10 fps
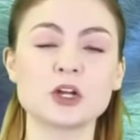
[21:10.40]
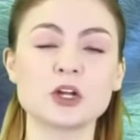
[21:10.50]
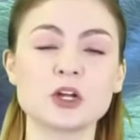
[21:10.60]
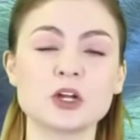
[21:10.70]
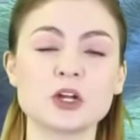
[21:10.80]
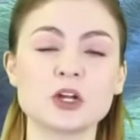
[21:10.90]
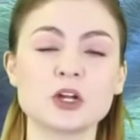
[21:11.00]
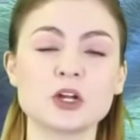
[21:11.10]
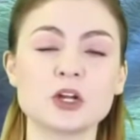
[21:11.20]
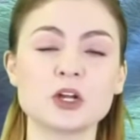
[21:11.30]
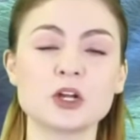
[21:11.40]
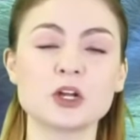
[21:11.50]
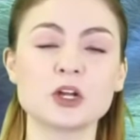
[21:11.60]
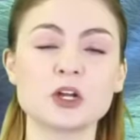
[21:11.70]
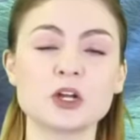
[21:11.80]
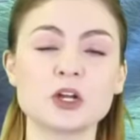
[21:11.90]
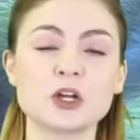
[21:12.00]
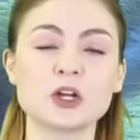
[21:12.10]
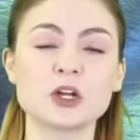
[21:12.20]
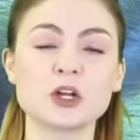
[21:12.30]

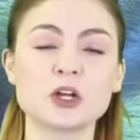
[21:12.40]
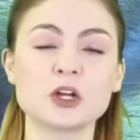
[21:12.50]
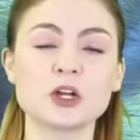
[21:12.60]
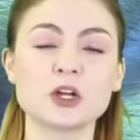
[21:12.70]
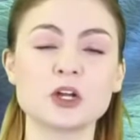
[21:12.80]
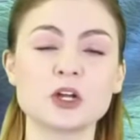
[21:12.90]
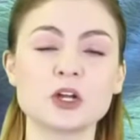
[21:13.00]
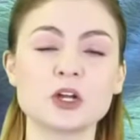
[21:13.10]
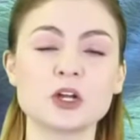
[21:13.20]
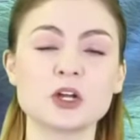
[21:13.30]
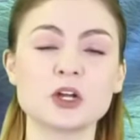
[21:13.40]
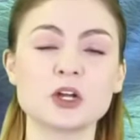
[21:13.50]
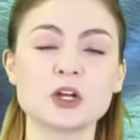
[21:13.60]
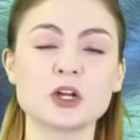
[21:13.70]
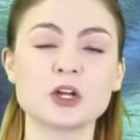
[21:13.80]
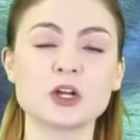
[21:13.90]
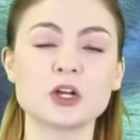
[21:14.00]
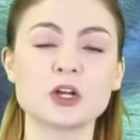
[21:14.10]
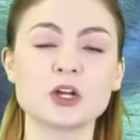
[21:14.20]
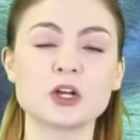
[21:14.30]

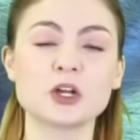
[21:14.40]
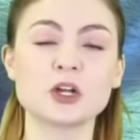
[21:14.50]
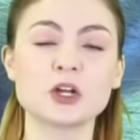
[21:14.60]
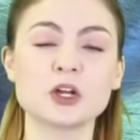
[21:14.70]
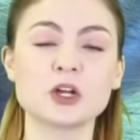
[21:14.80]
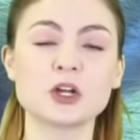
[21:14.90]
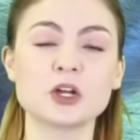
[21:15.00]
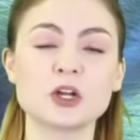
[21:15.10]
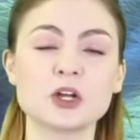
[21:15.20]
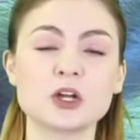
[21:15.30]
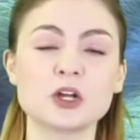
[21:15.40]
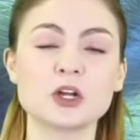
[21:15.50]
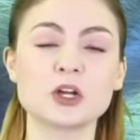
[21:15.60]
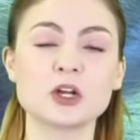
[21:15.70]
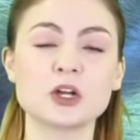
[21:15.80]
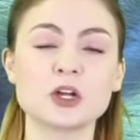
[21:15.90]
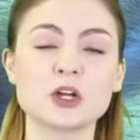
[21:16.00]
The person shown says nothing.